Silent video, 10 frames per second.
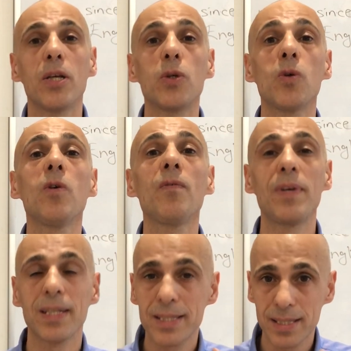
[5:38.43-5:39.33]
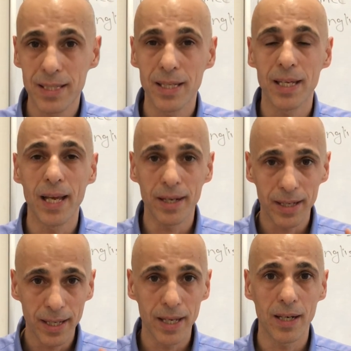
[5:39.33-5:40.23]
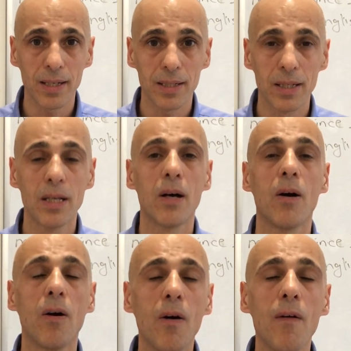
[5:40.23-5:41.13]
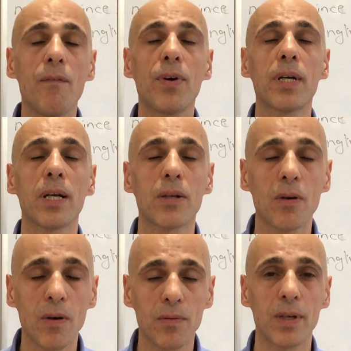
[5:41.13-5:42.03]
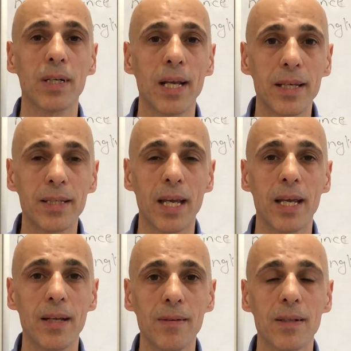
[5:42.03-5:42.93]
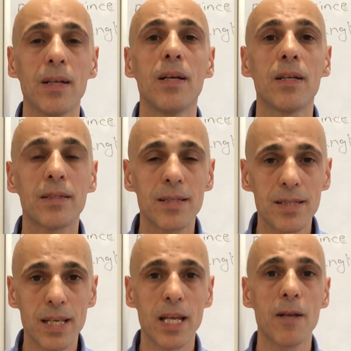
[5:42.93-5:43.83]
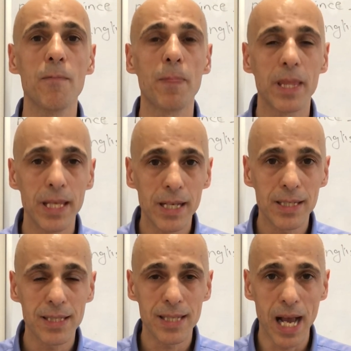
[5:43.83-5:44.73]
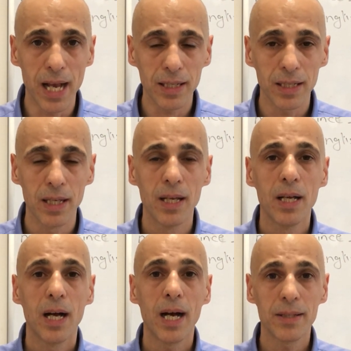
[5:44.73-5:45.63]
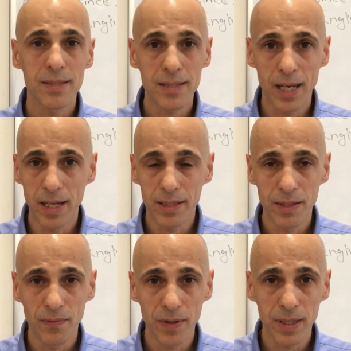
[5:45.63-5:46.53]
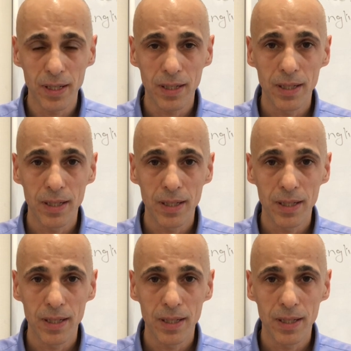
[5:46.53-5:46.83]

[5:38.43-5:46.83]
You will see and hear over and over again the same exact, unscientific,